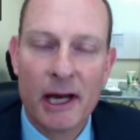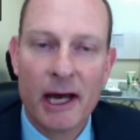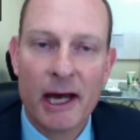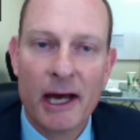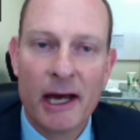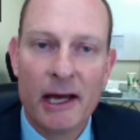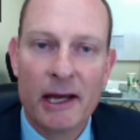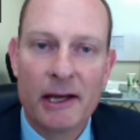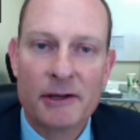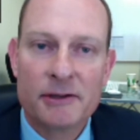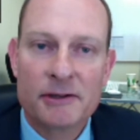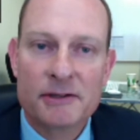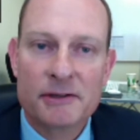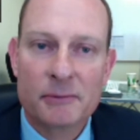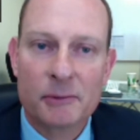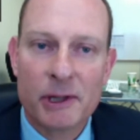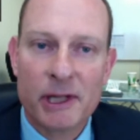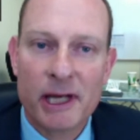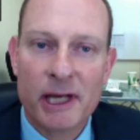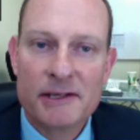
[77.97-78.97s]
And
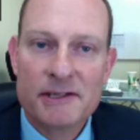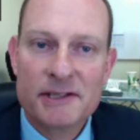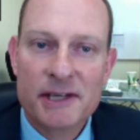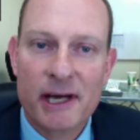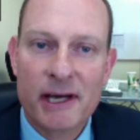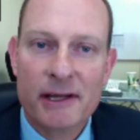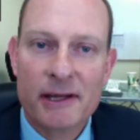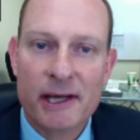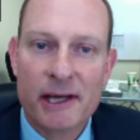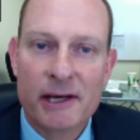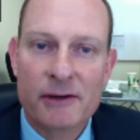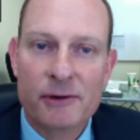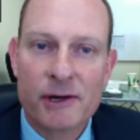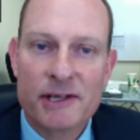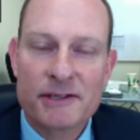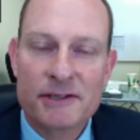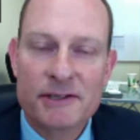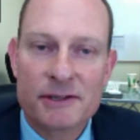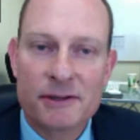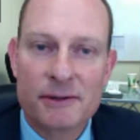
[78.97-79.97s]
we then take that
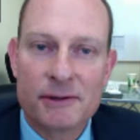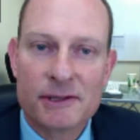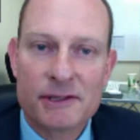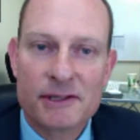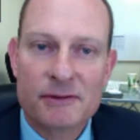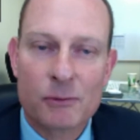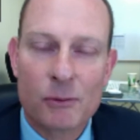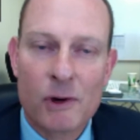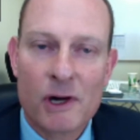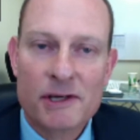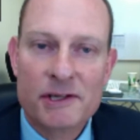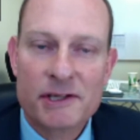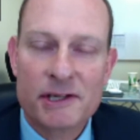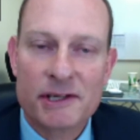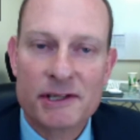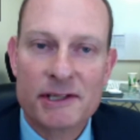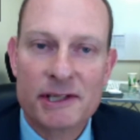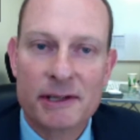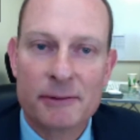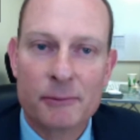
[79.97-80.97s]
residue and just wash
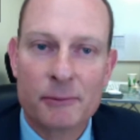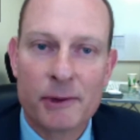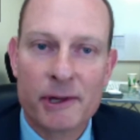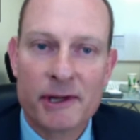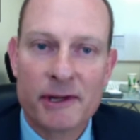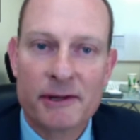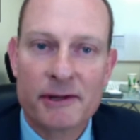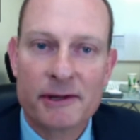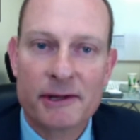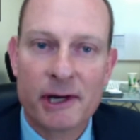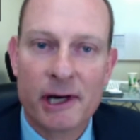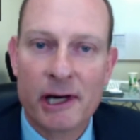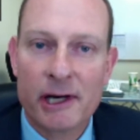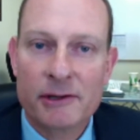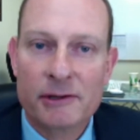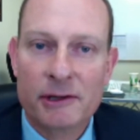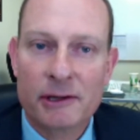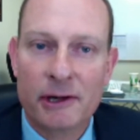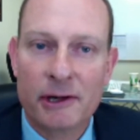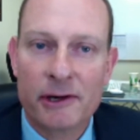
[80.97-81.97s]
it with
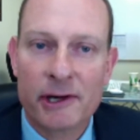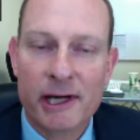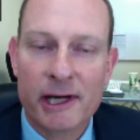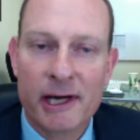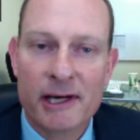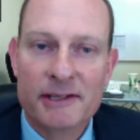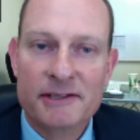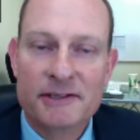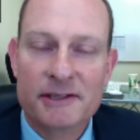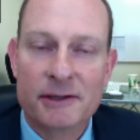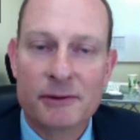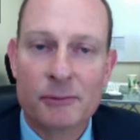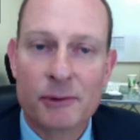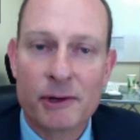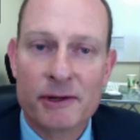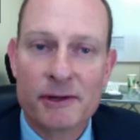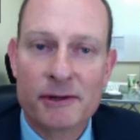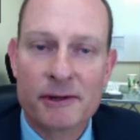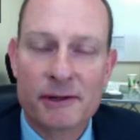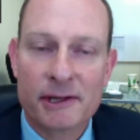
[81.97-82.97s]
hydrochloric acid,
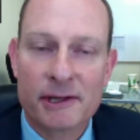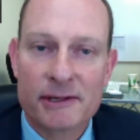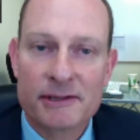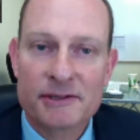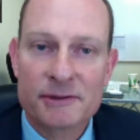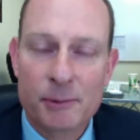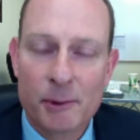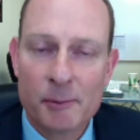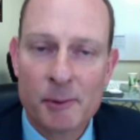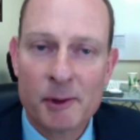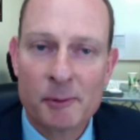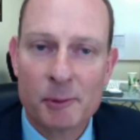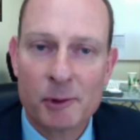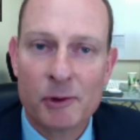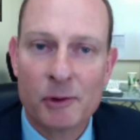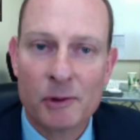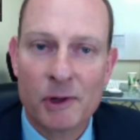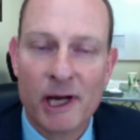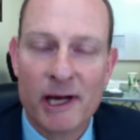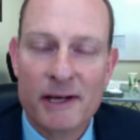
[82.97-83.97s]
with uh, swimming
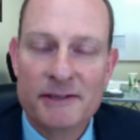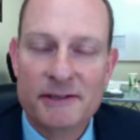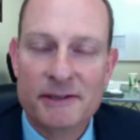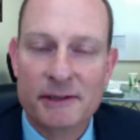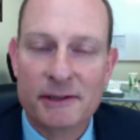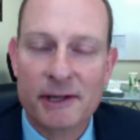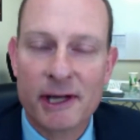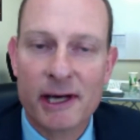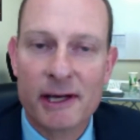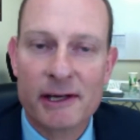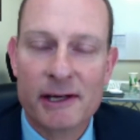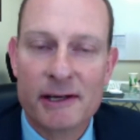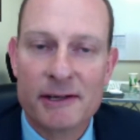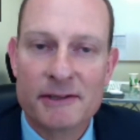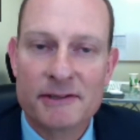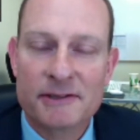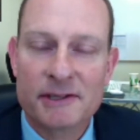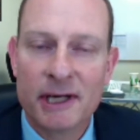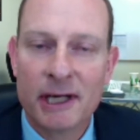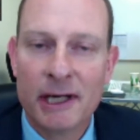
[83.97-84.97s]
pool acid, that
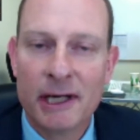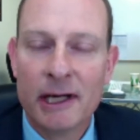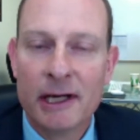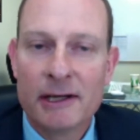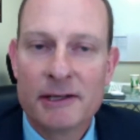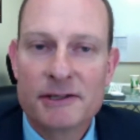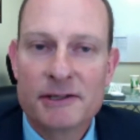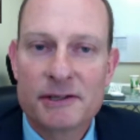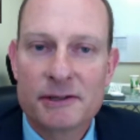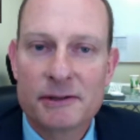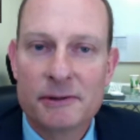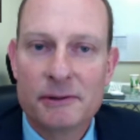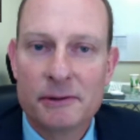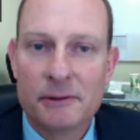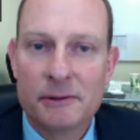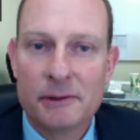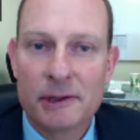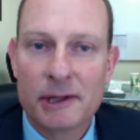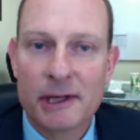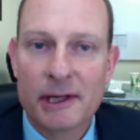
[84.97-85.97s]
is,
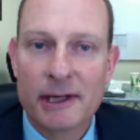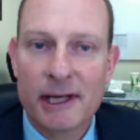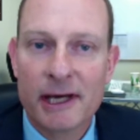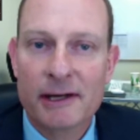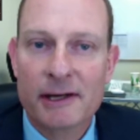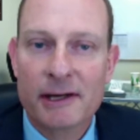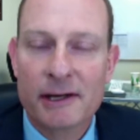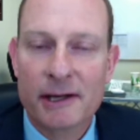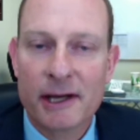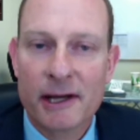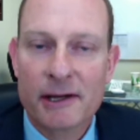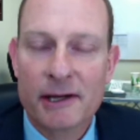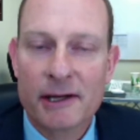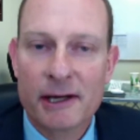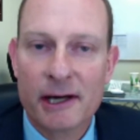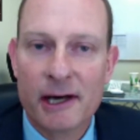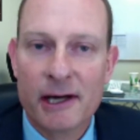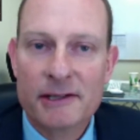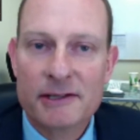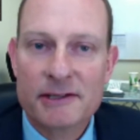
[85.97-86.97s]
to get another
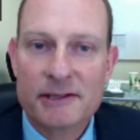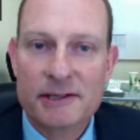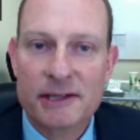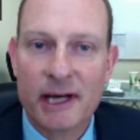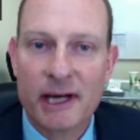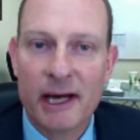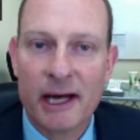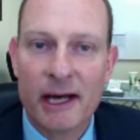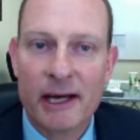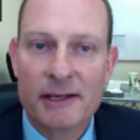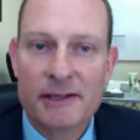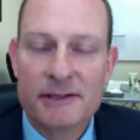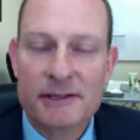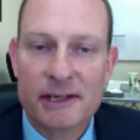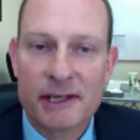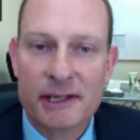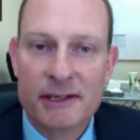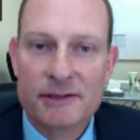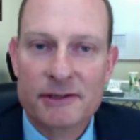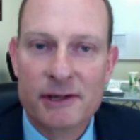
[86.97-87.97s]
cut
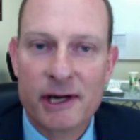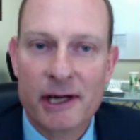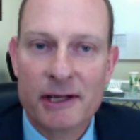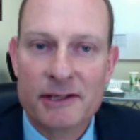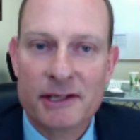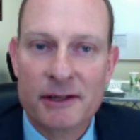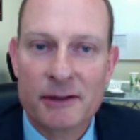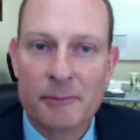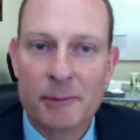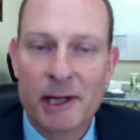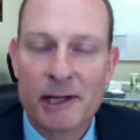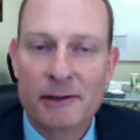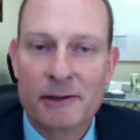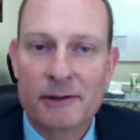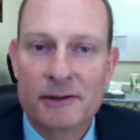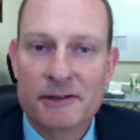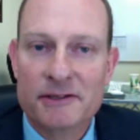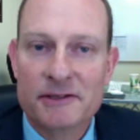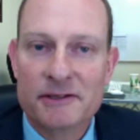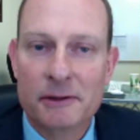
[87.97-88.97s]
at extracting the
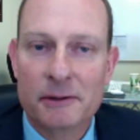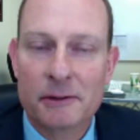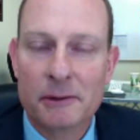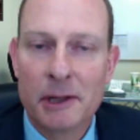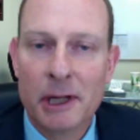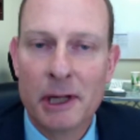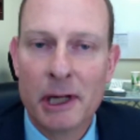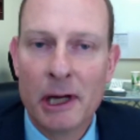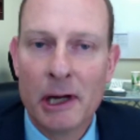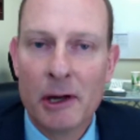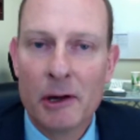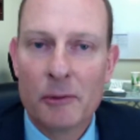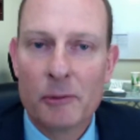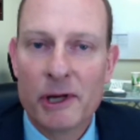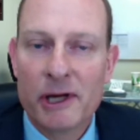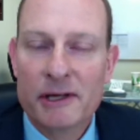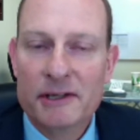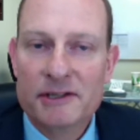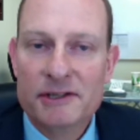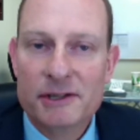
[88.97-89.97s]
metals. So
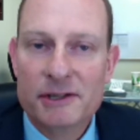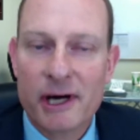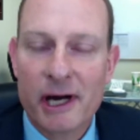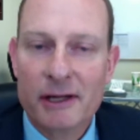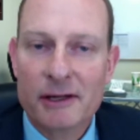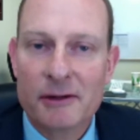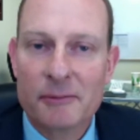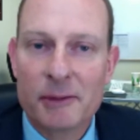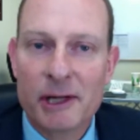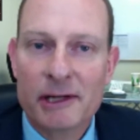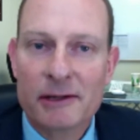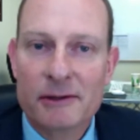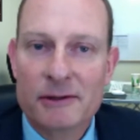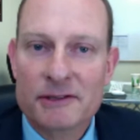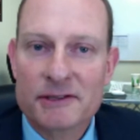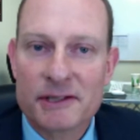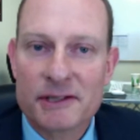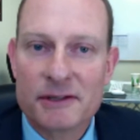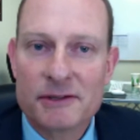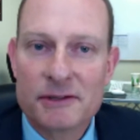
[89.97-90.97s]
we extract the
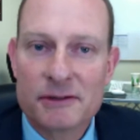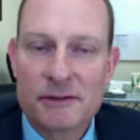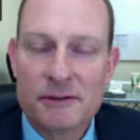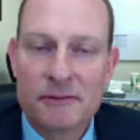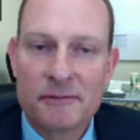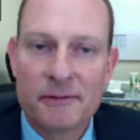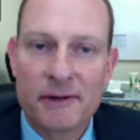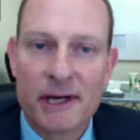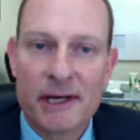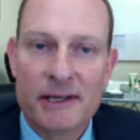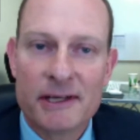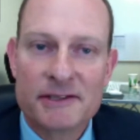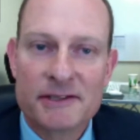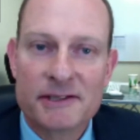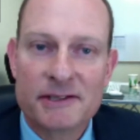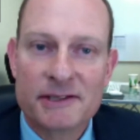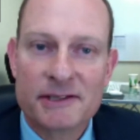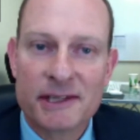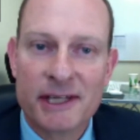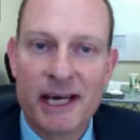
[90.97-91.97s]
metals in two
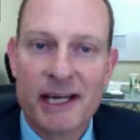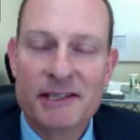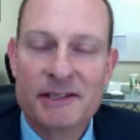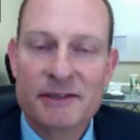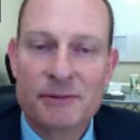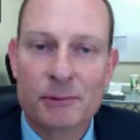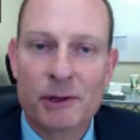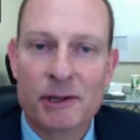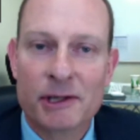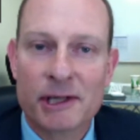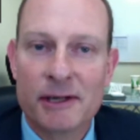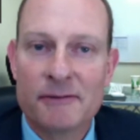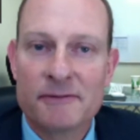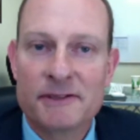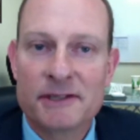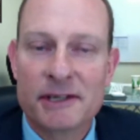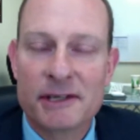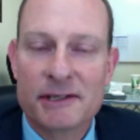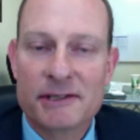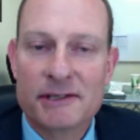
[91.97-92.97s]
phases, and that's what
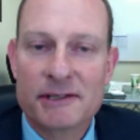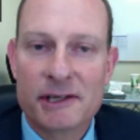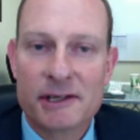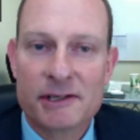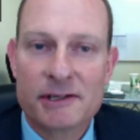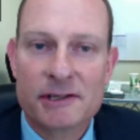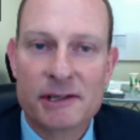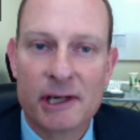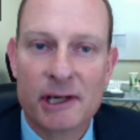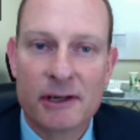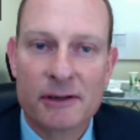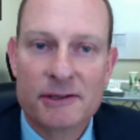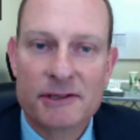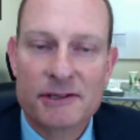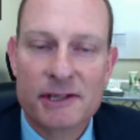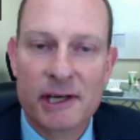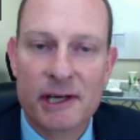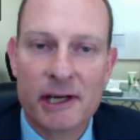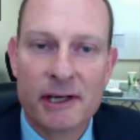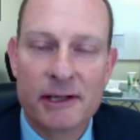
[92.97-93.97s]
gives us such
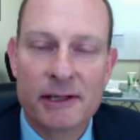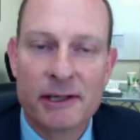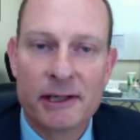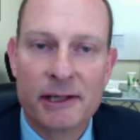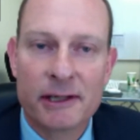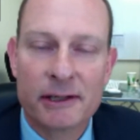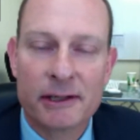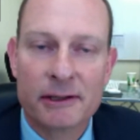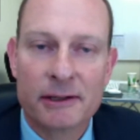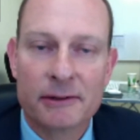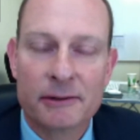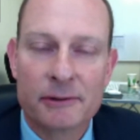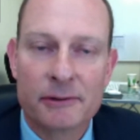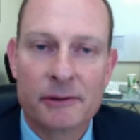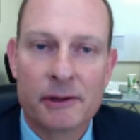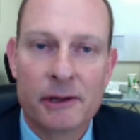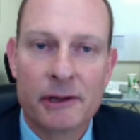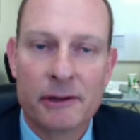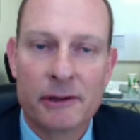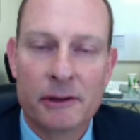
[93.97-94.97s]
outstanding
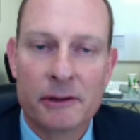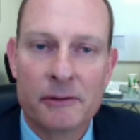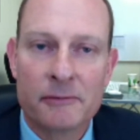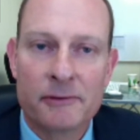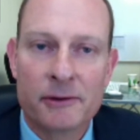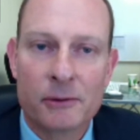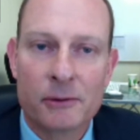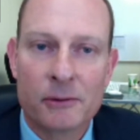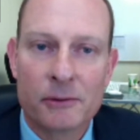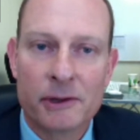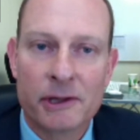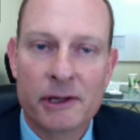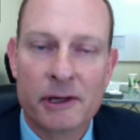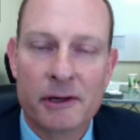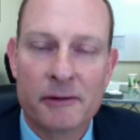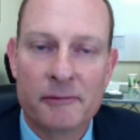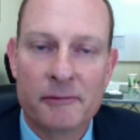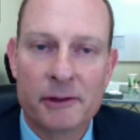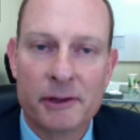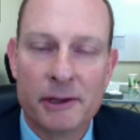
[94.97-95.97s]
uh, overall
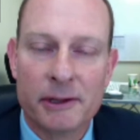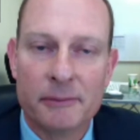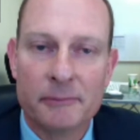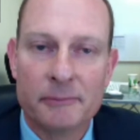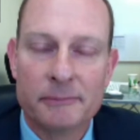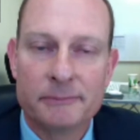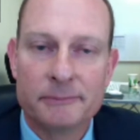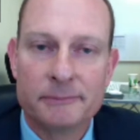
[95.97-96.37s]
recovery.